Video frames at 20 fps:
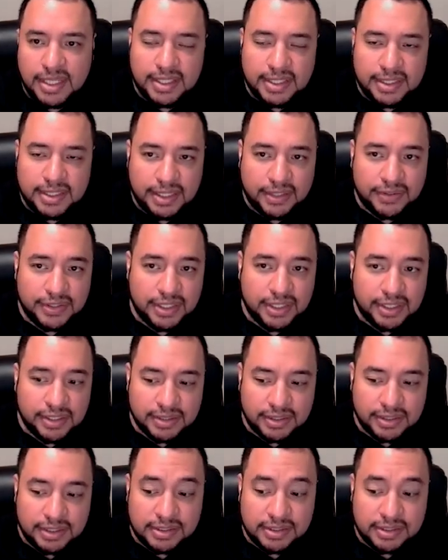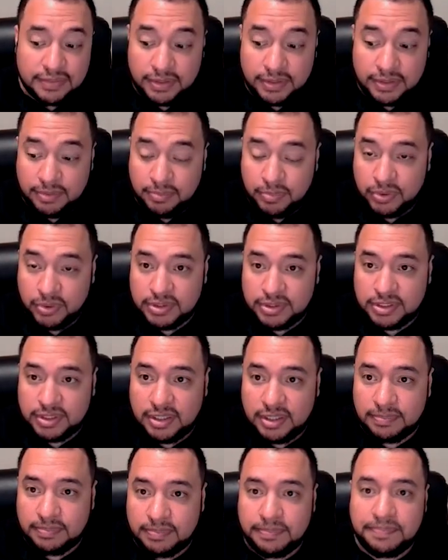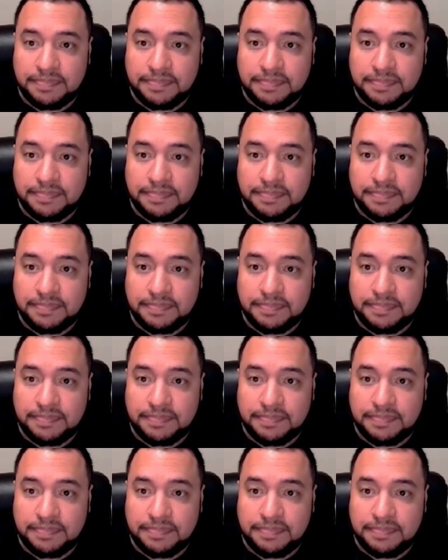Now here is a very important step.